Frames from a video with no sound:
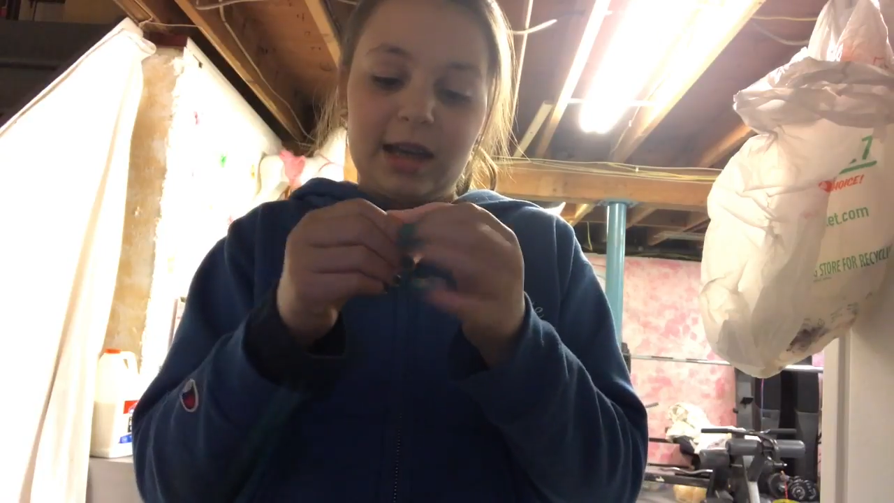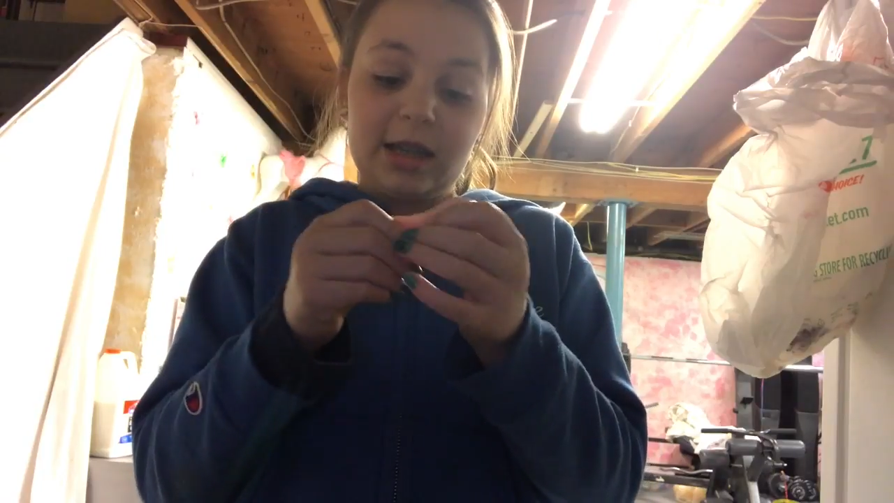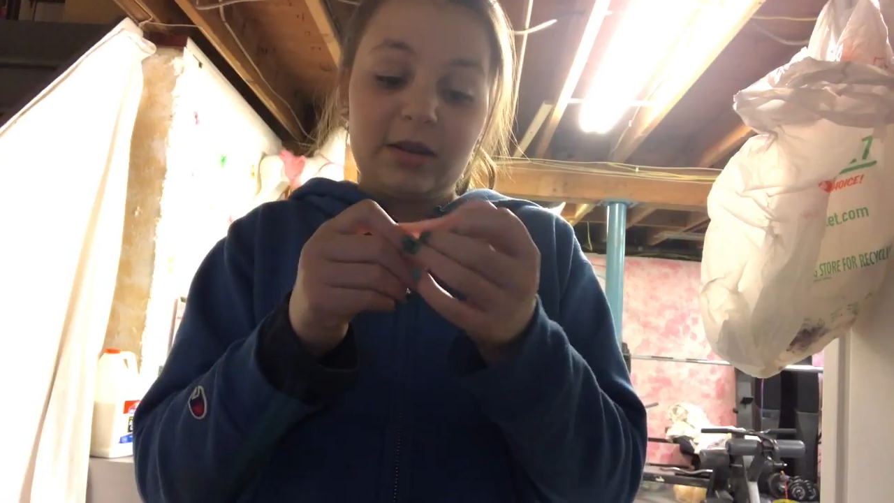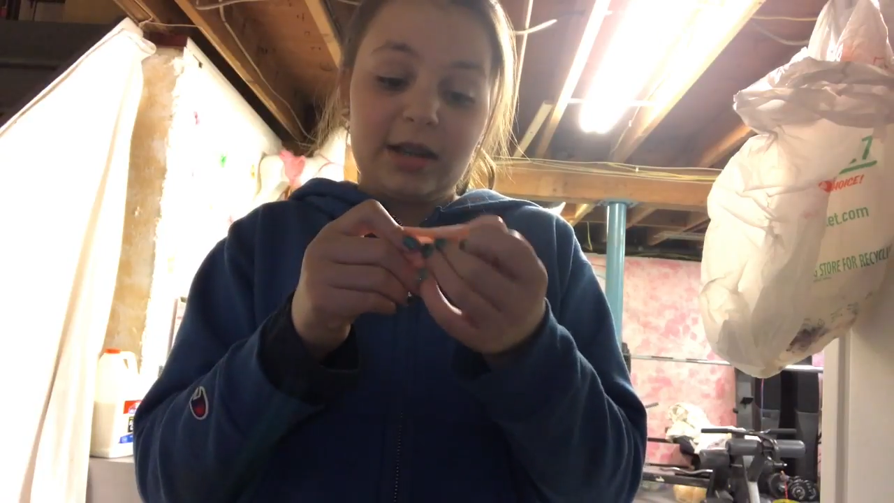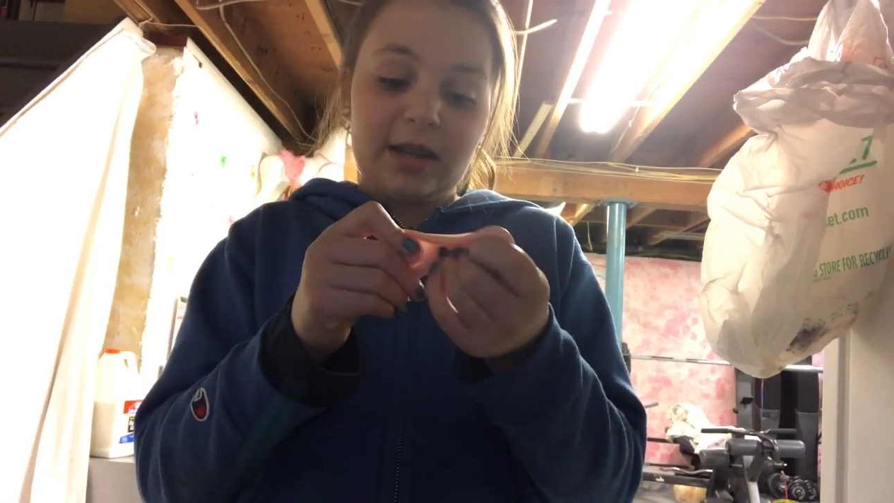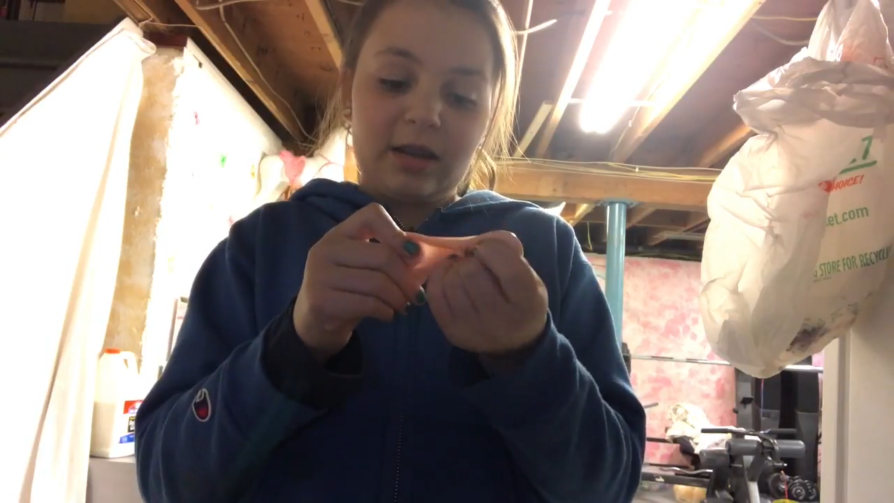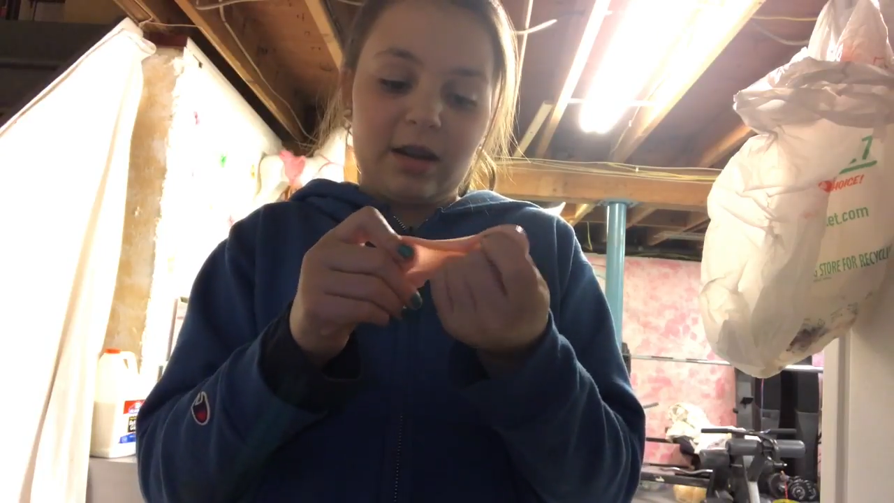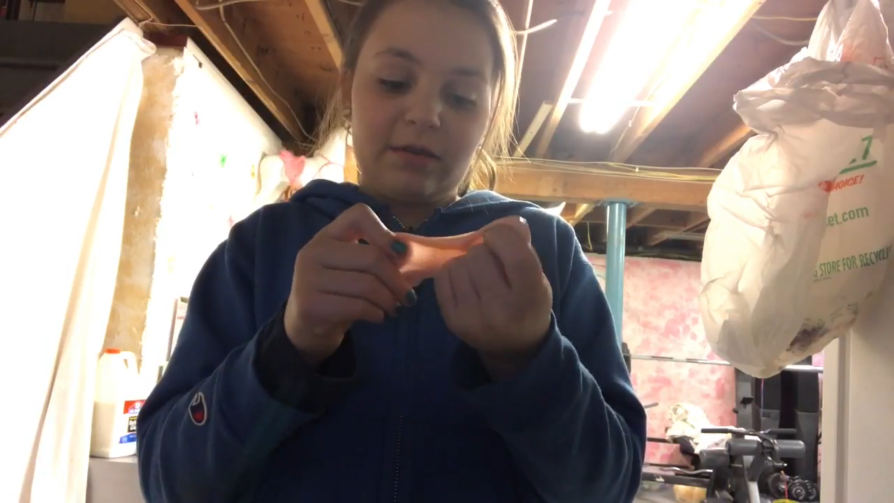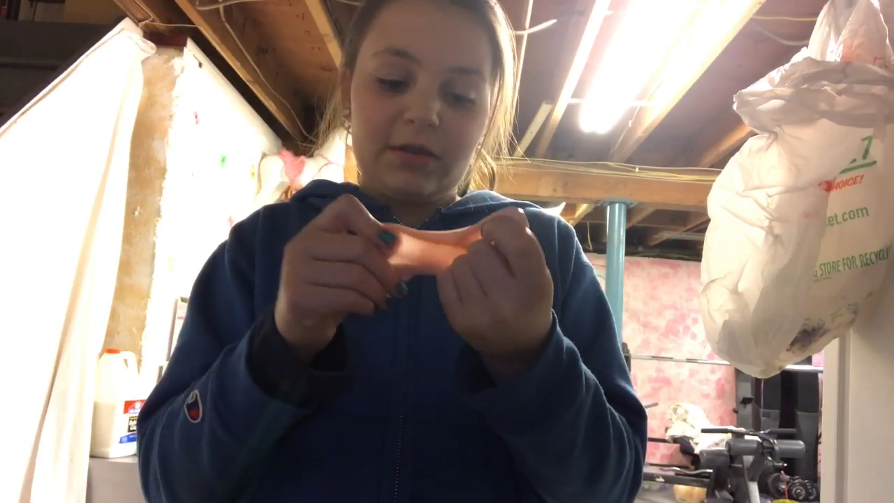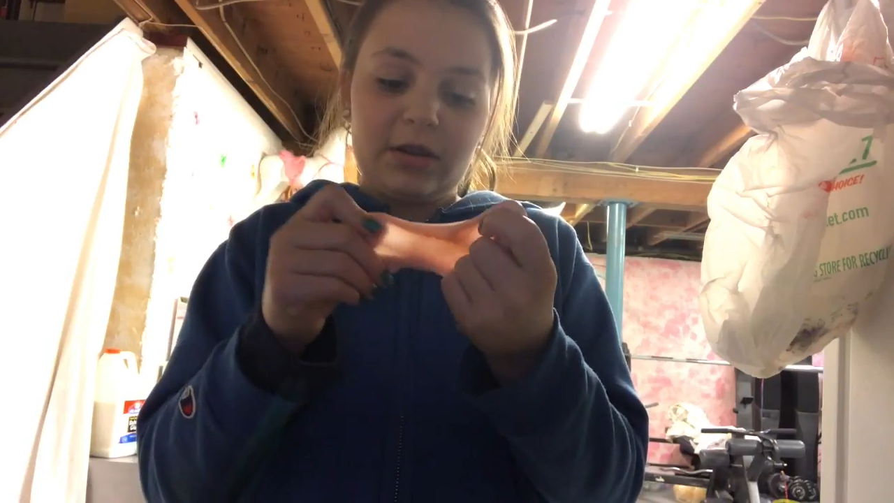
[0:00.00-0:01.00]
It's really
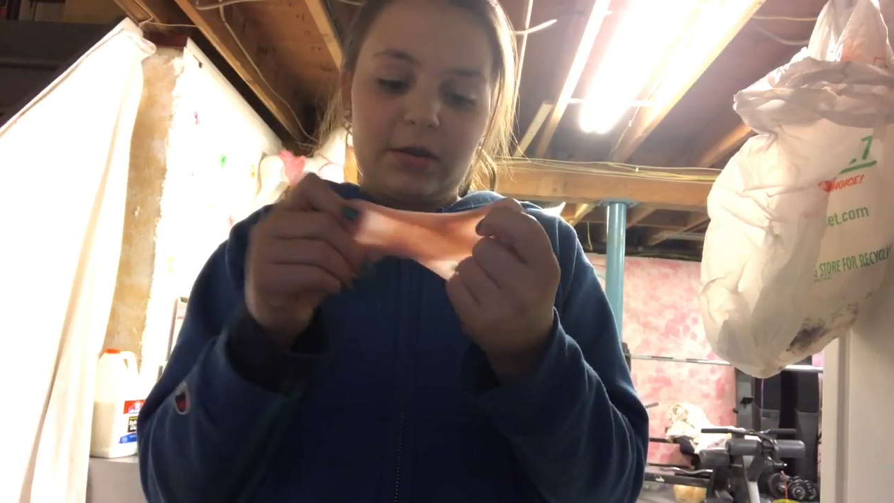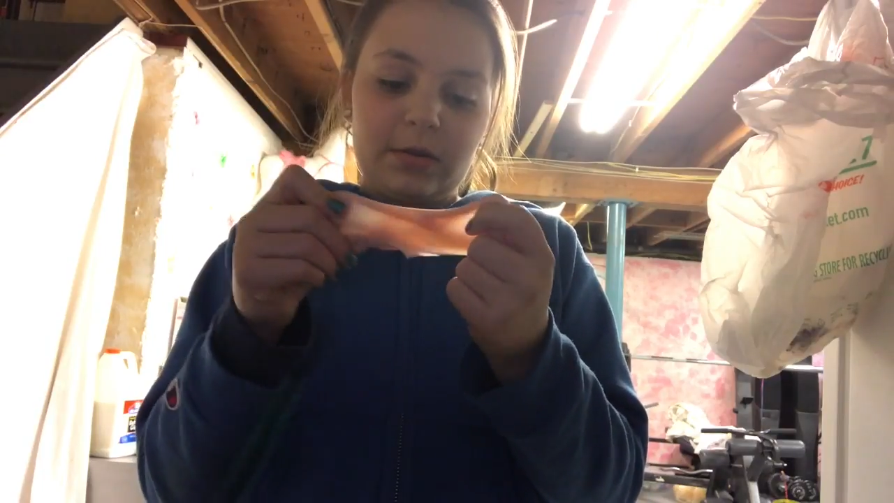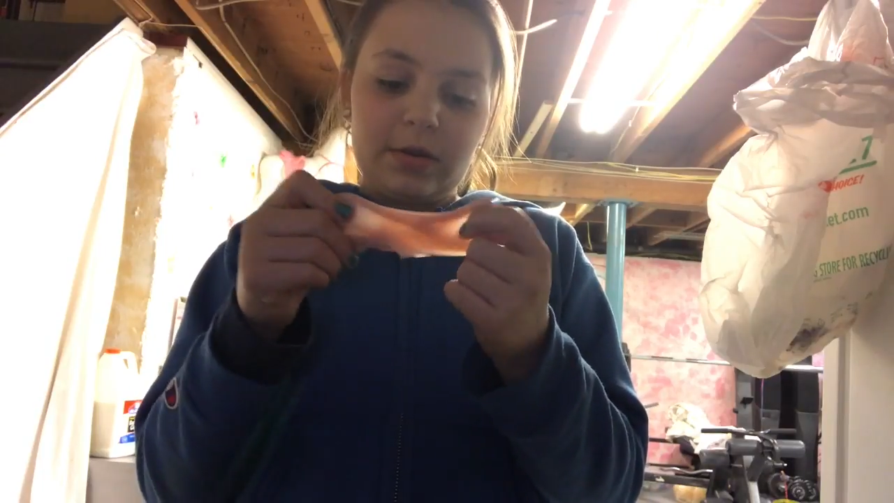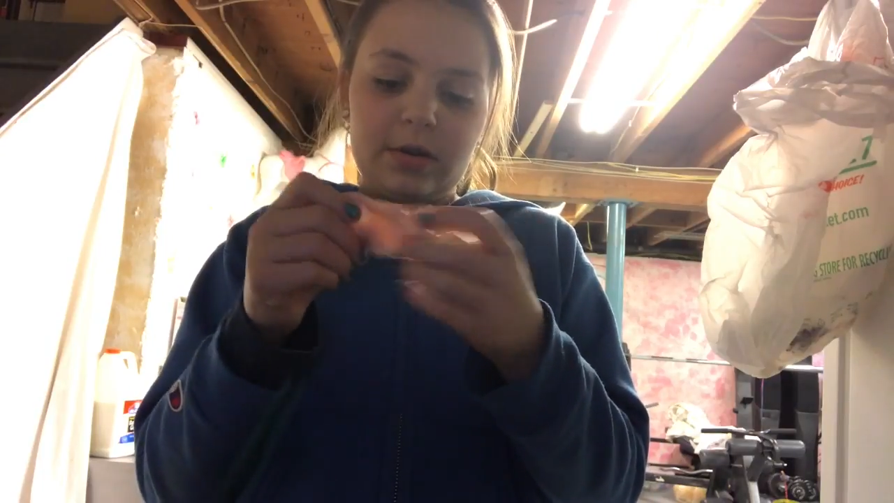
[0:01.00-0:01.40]
soft too,